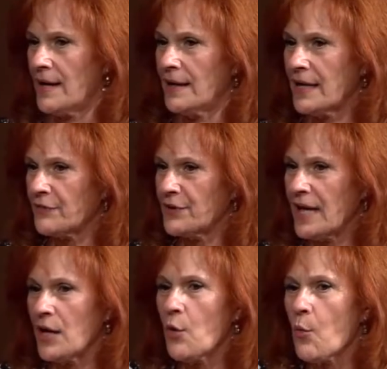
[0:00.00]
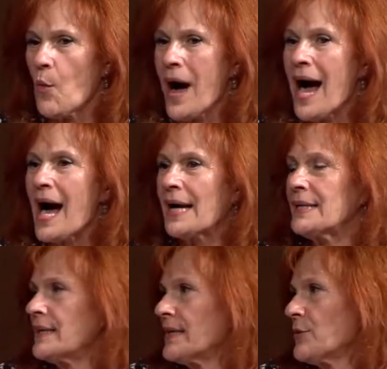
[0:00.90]
every day. How do
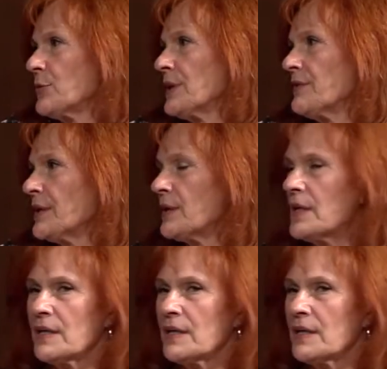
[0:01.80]
you get rid of it?